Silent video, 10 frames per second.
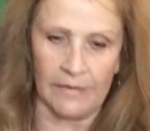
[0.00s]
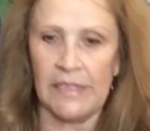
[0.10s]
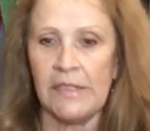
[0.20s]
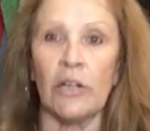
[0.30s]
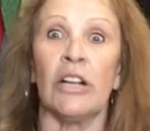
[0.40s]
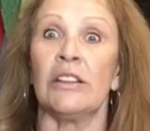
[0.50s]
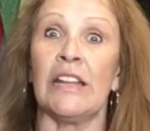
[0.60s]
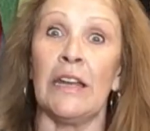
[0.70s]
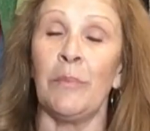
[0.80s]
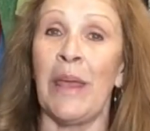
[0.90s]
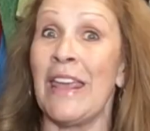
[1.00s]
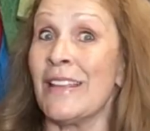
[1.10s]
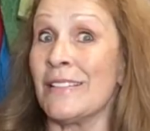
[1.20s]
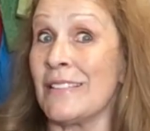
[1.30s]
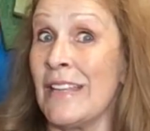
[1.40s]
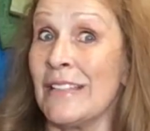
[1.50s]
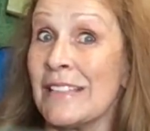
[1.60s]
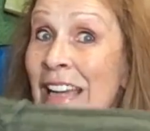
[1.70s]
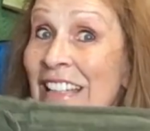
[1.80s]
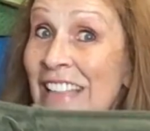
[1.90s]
these are a linen pant in a size